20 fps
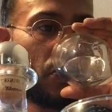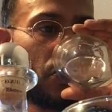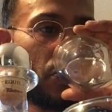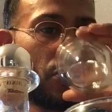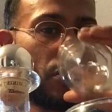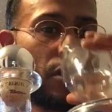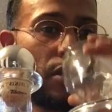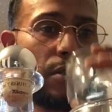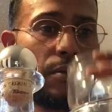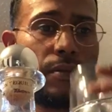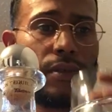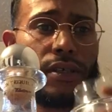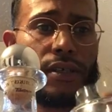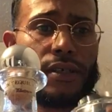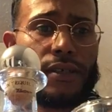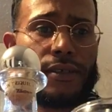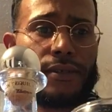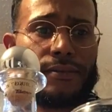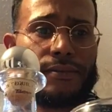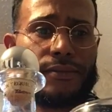You know what I
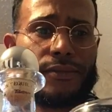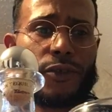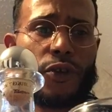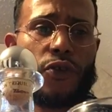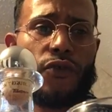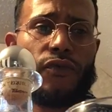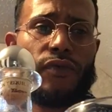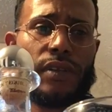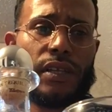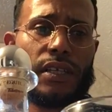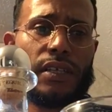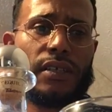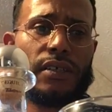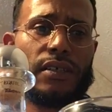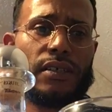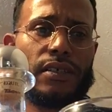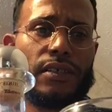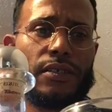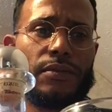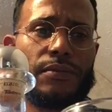mean? Hopefully,
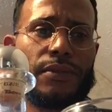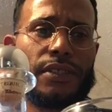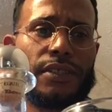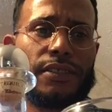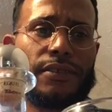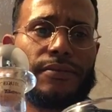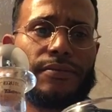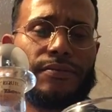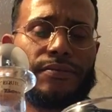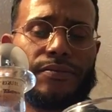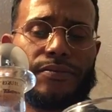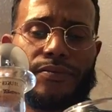you know what I mean,